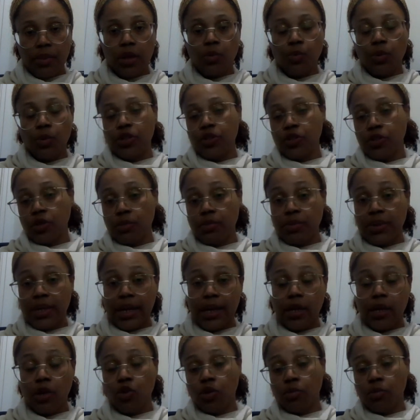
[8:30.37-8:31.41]
well, the
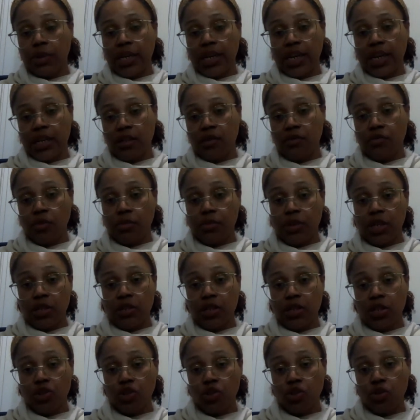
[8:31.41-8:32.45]
supplier normally gets it from his
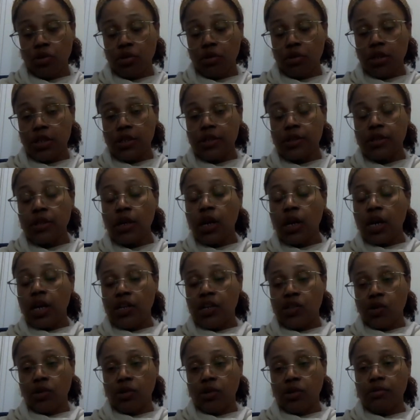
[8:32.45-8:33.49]
insurers,
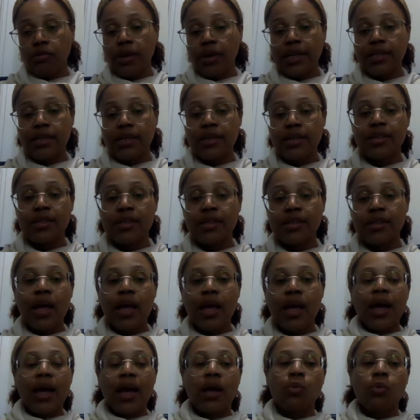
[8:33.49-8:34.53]
his underwriters.
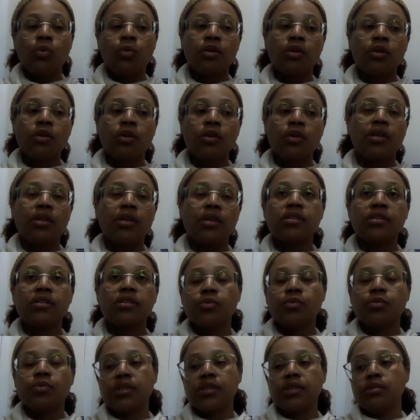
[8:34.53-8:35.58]
And one of the things that
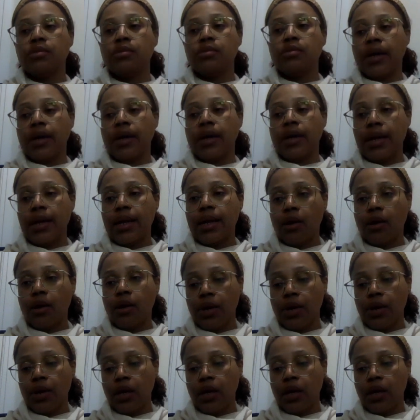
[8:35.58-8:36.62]
we're seeing right now
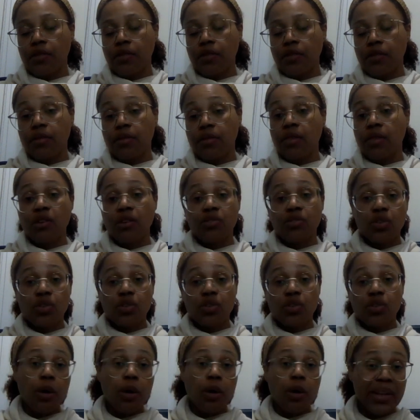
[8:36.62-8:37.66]
is there are some
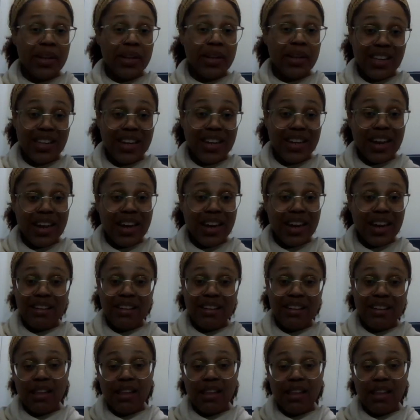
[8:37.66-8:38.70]
companies that they can't
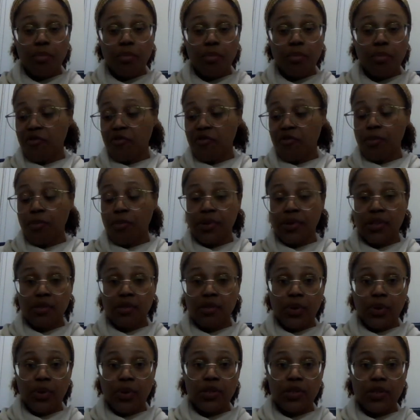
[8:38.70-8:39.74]
get the performance
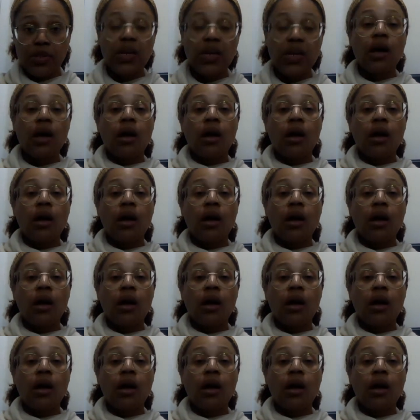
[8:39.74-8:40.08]
bonds,